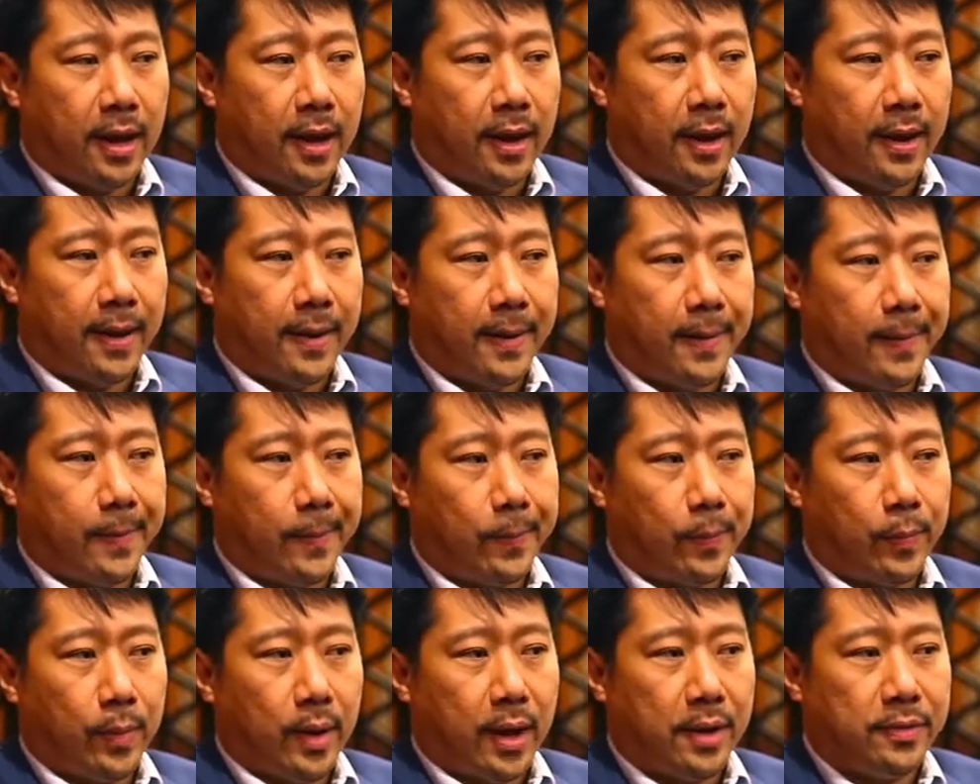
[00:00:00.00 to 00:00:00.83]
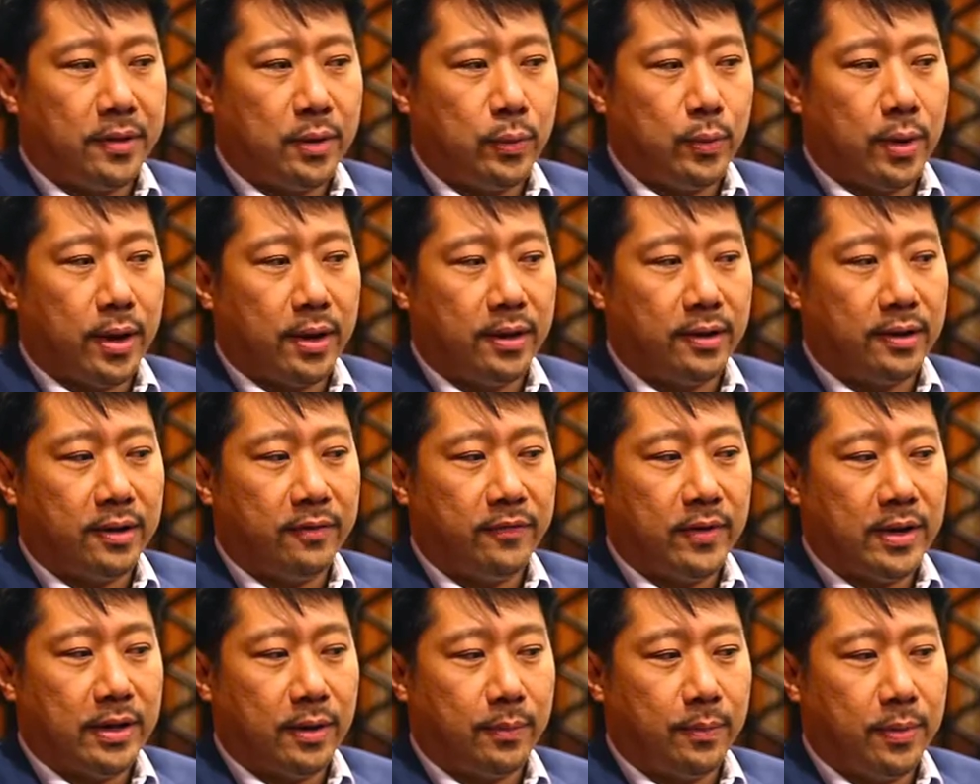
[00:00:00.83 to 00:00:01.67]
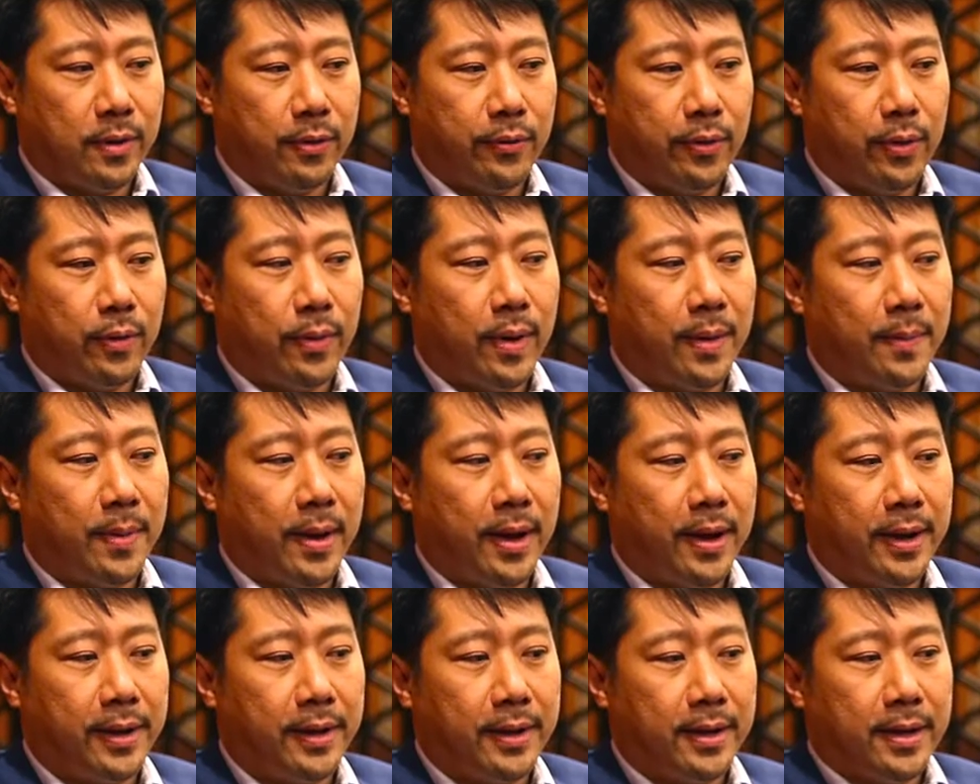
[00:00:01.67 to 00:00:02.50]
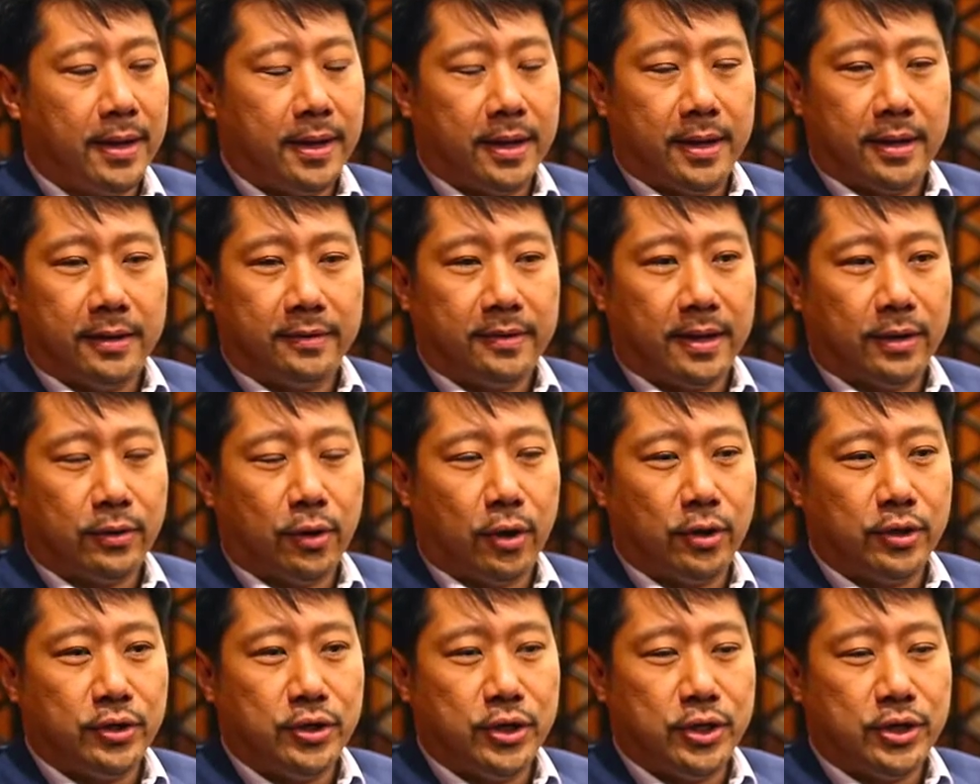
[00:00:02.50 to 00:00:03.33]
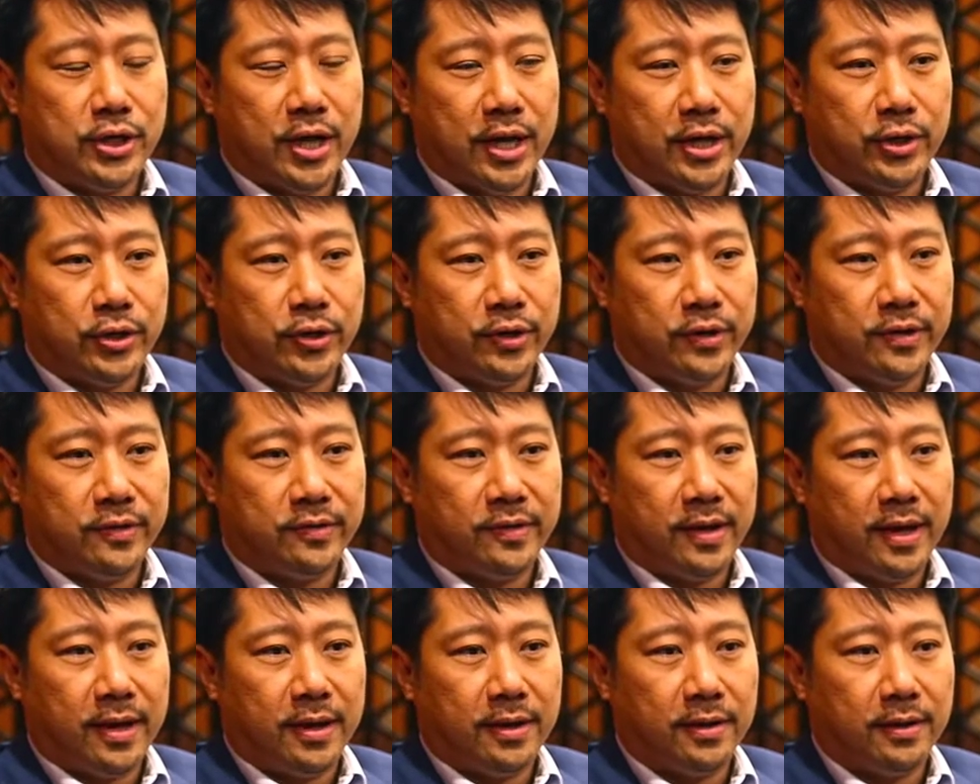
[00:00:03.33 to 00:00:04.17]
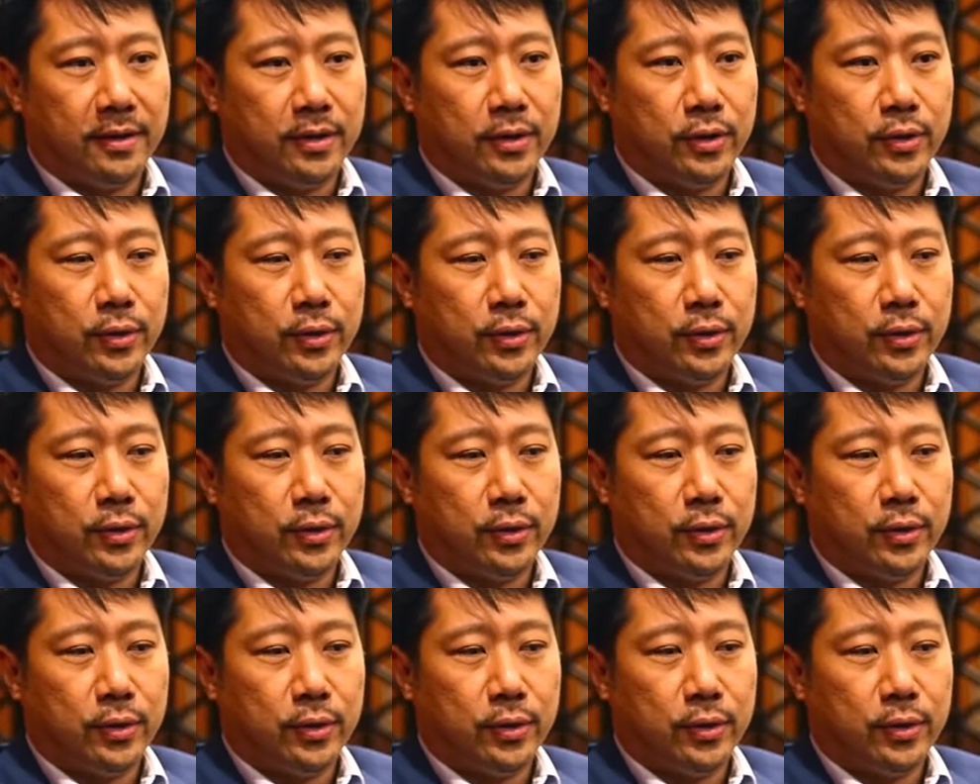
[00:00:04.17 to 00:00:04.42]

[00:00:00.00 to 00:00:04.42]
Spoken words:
I think we are living in a period whereby technology changes and